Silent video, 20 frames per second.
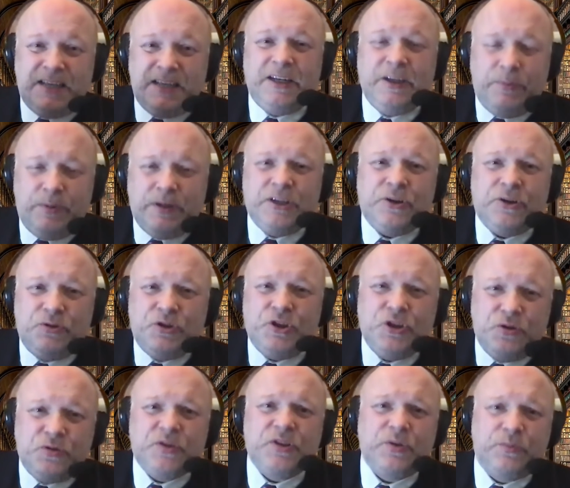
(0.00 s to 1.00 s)
legally we don't
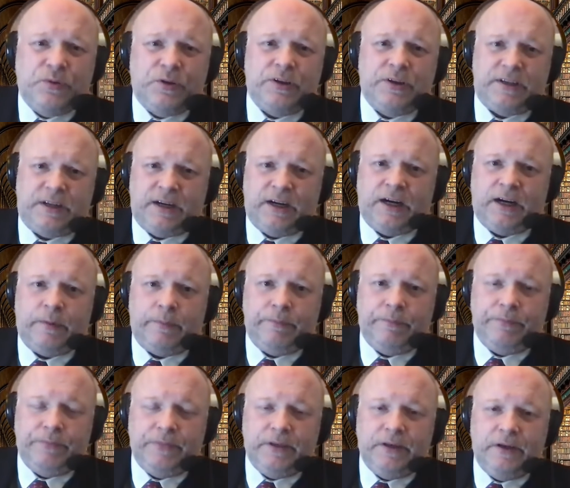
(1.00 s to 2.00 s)
use the word harm
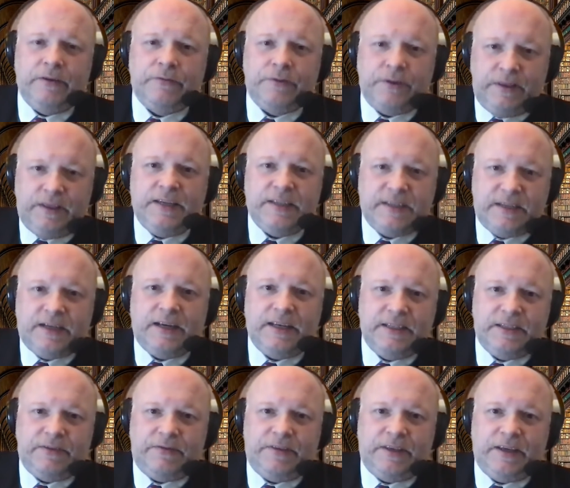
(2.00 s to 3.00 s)
for these
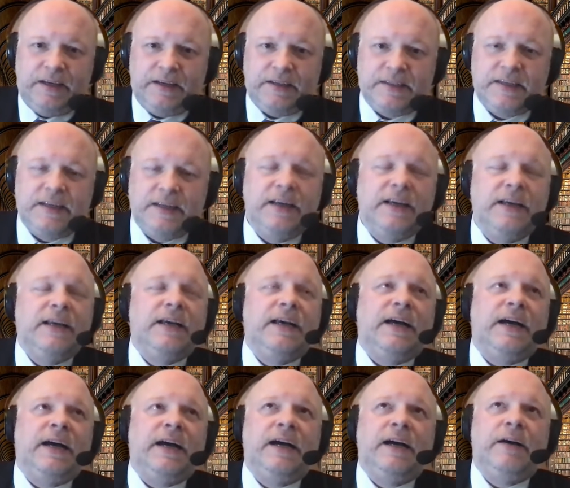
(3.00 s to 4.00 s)
kinds of things.
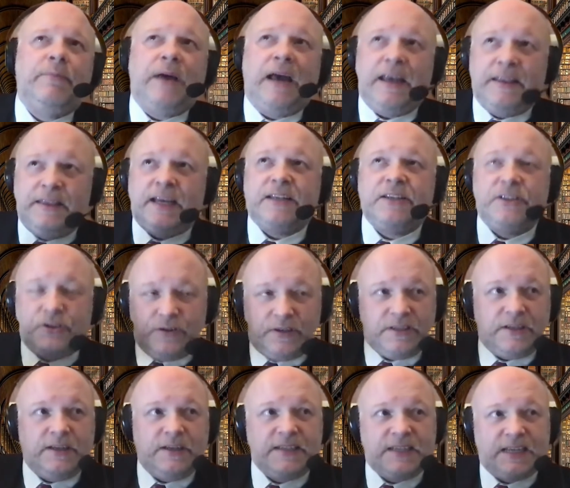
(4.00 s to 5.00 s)
And that's
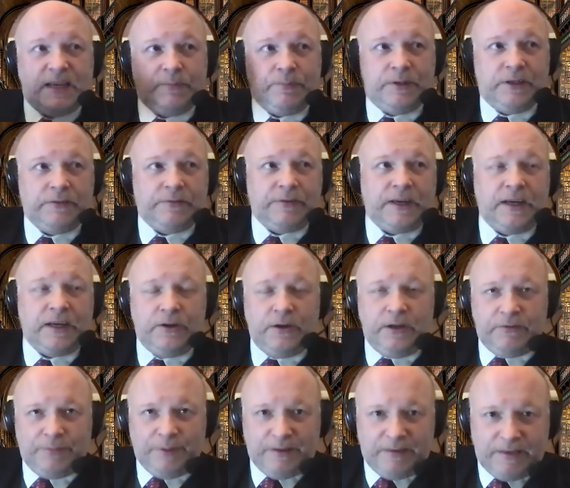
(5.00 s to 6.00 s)
just an example of how,
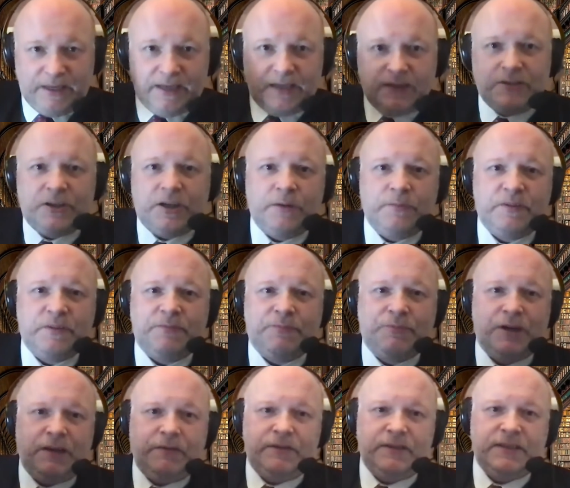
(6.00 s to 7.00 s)
if we think in terms of
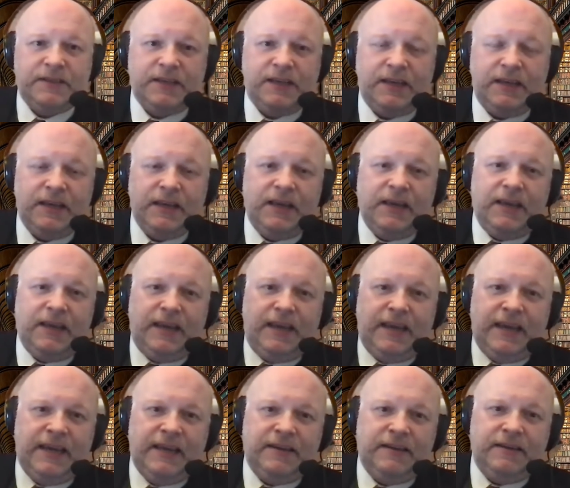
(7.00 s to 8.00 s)
privacy
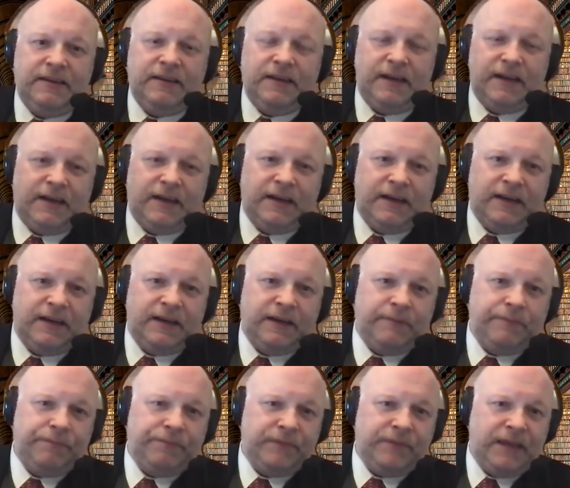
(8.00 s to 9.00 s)
in
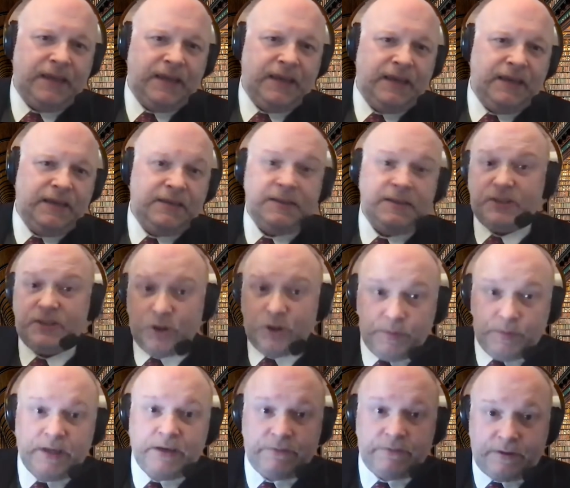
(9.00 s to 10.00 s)
a
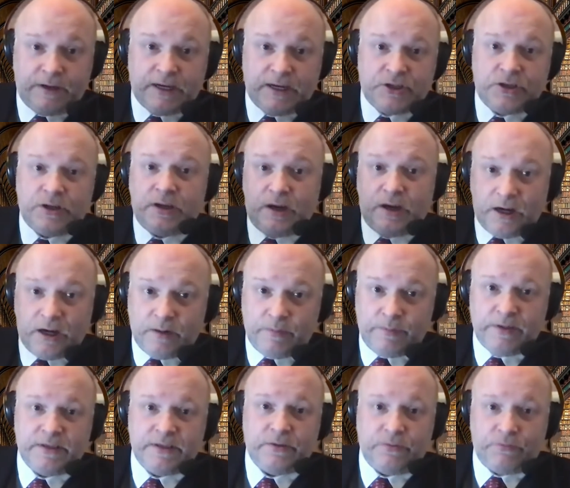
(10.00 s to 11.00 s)
dystopian fashion,
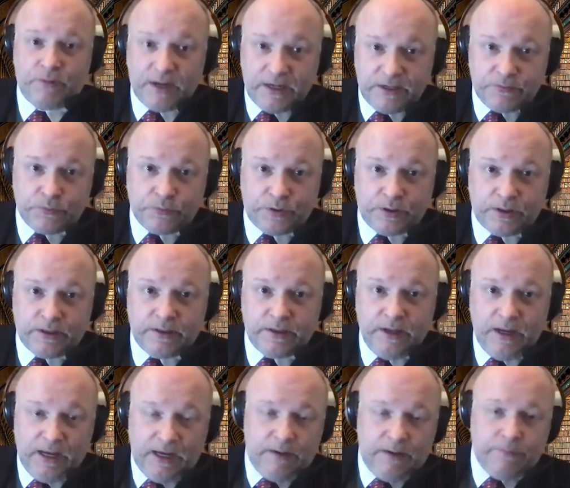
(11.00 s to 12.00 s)
harm is the right word,
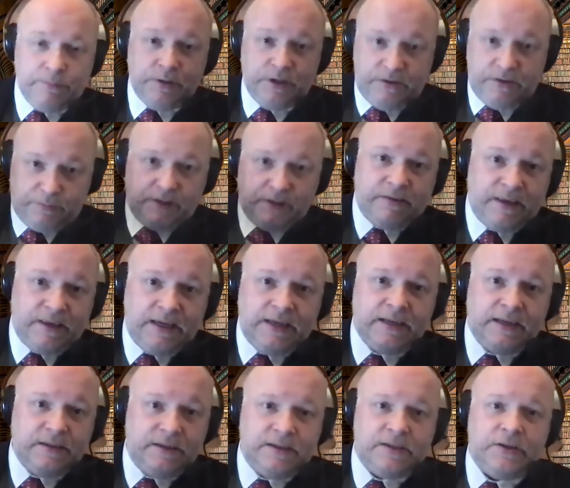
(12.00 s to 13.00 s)
but if we think
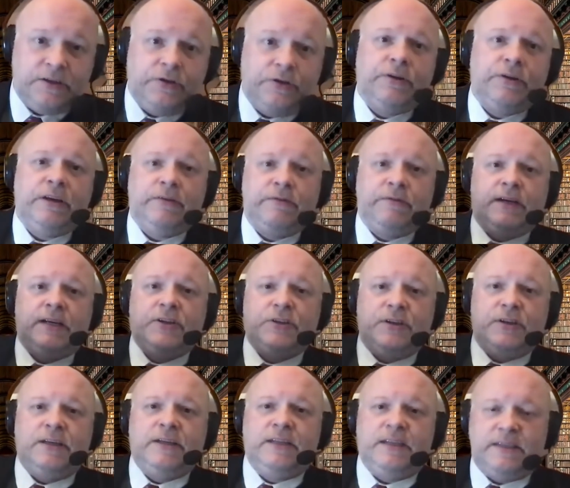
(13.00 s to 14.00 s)
in Dysagurian
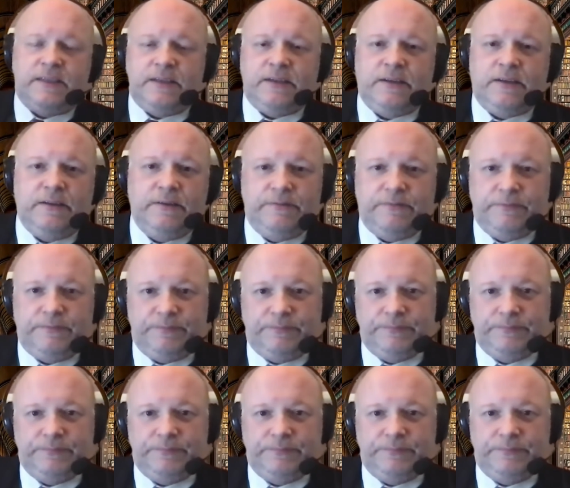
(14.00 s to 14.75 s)
fashion, it isn't.